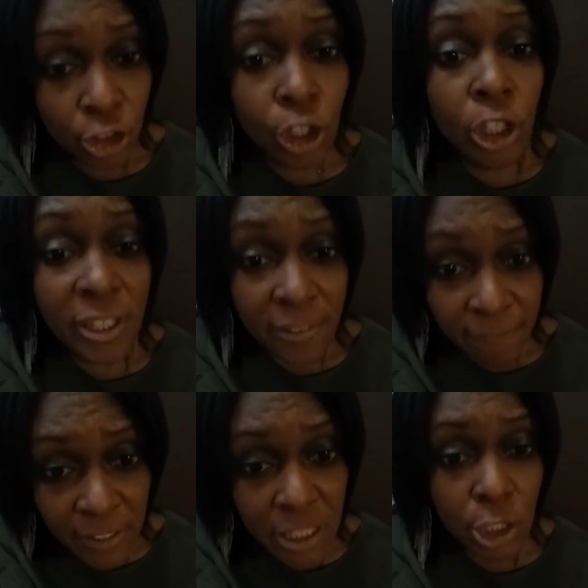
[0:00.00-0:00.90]
And you're going to look at the
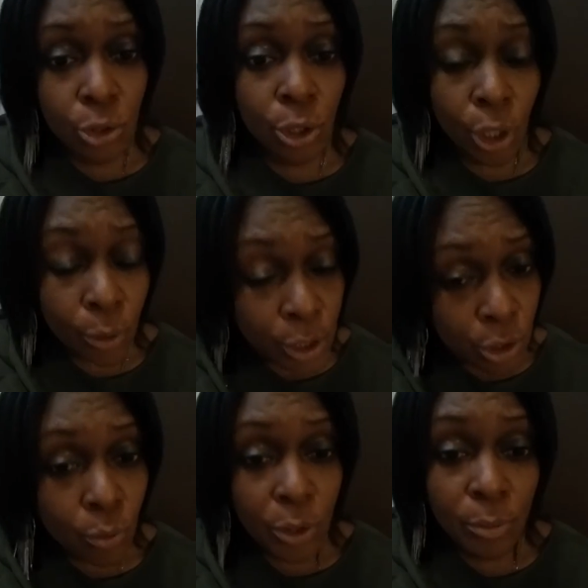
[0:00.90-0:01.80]
fields that you can go
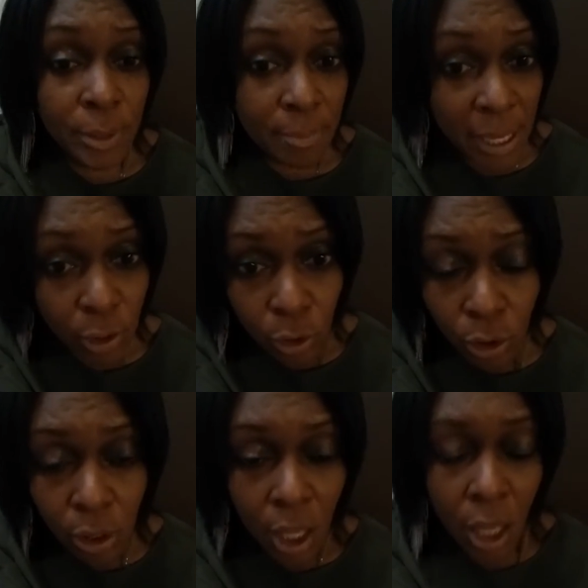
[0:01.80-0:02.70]
into, whether it be
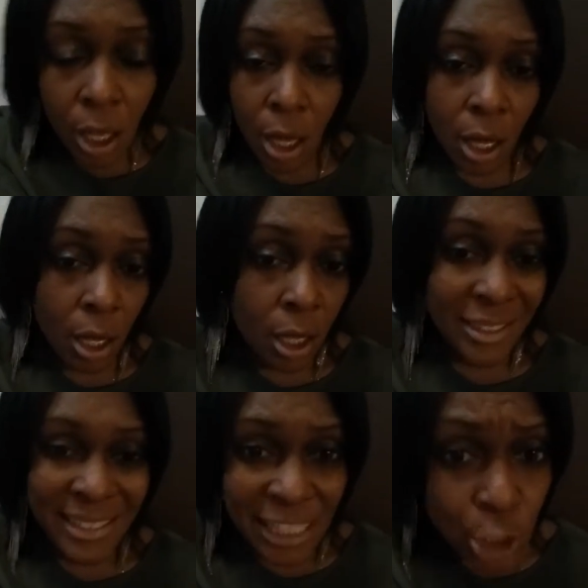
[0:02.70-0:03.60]
medical,
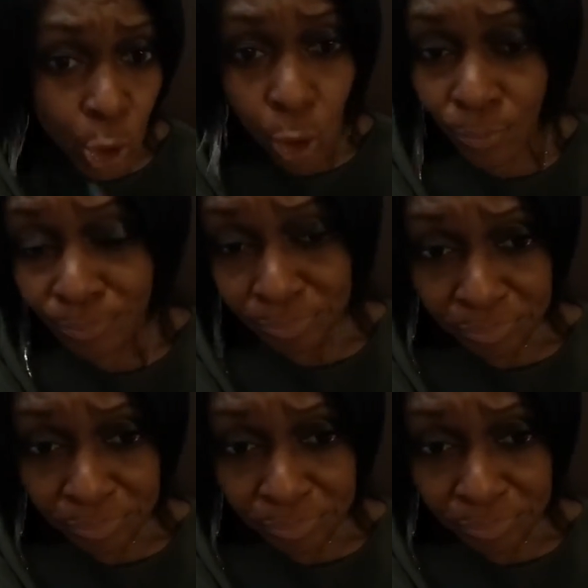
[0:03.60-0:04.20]
dental,